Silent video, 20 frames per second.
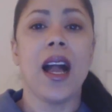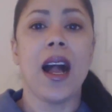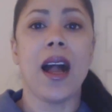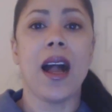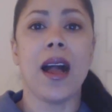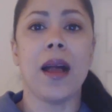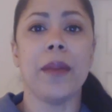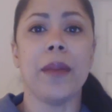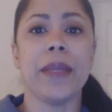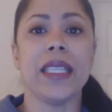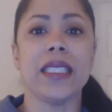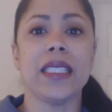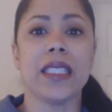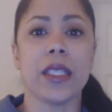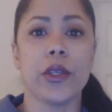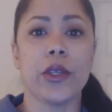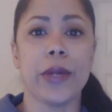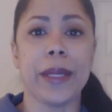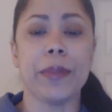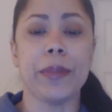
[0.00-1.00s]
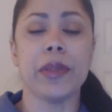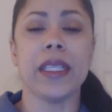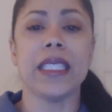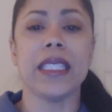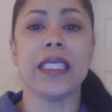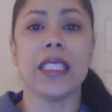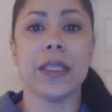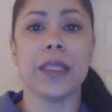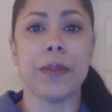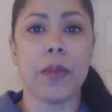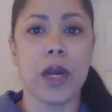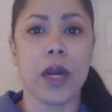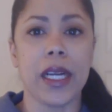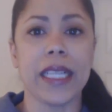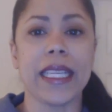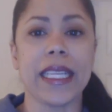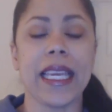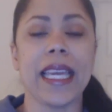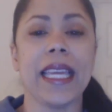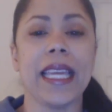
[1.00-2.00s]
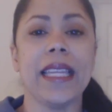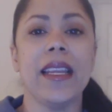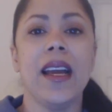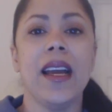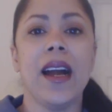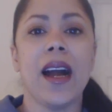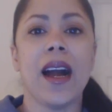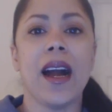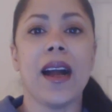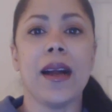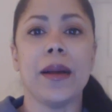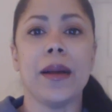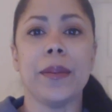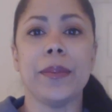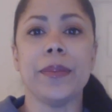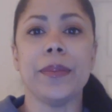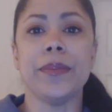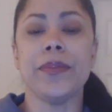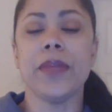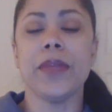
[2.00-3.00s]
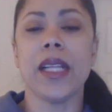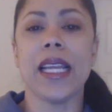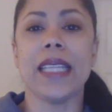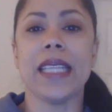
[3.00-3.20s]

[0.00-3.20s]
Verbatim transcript: Um, it's a great place to market um,